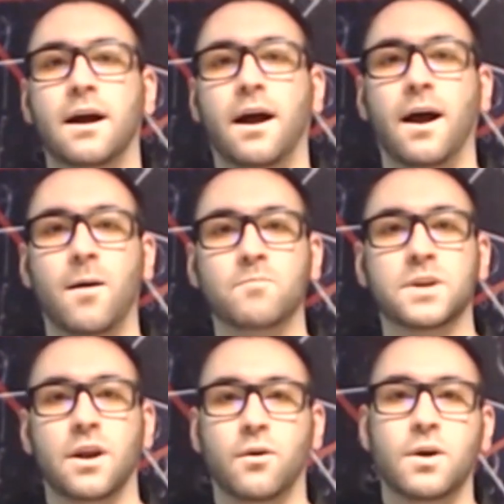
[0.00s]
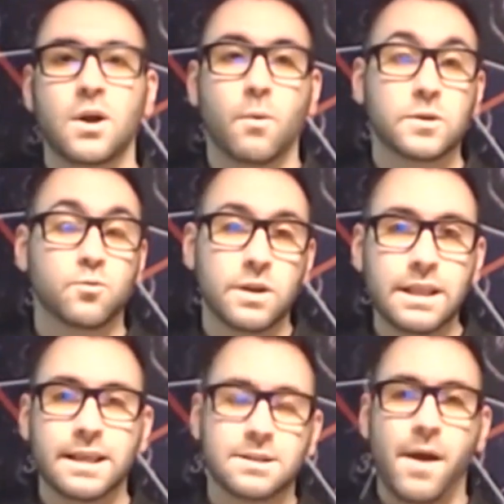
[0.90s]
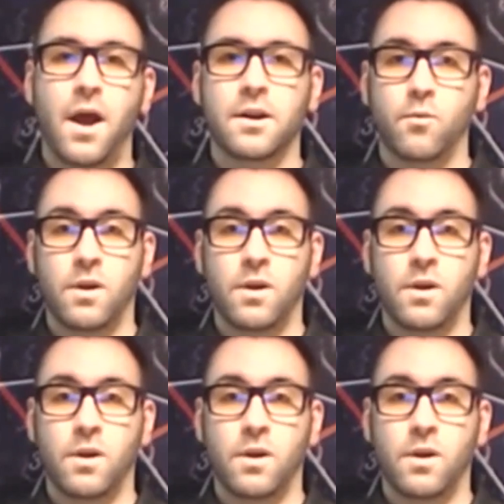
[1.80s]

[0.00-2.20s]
What really it's about,